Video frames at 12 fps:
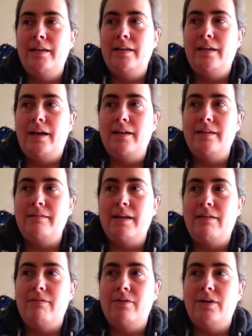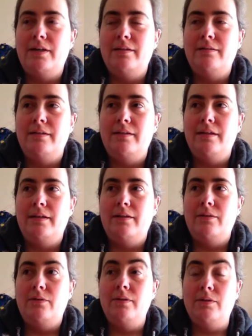I think there
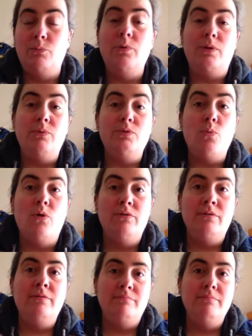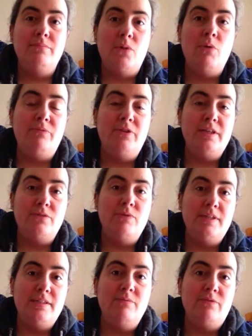was one obvious
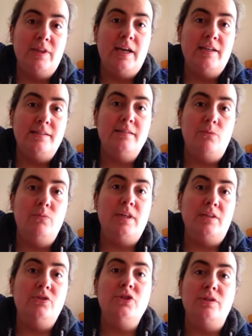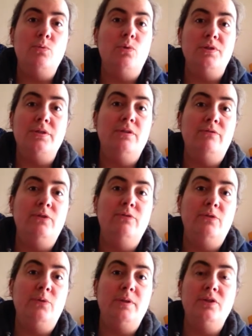reason for that, is that there just wasn't the
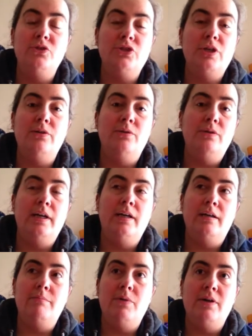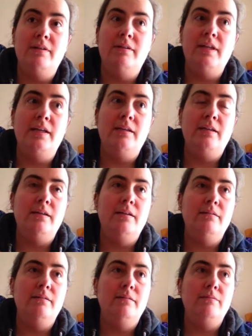footfall at the show. I think
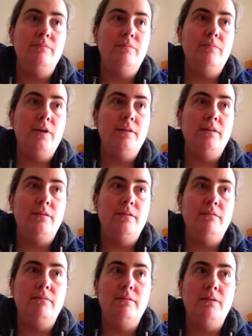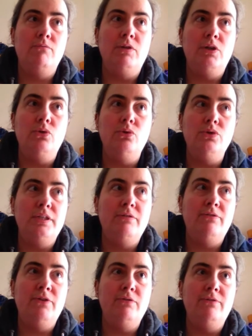the recorded
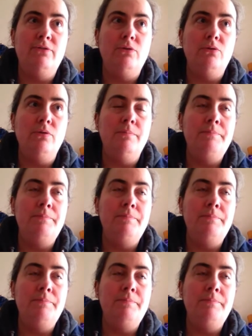footfall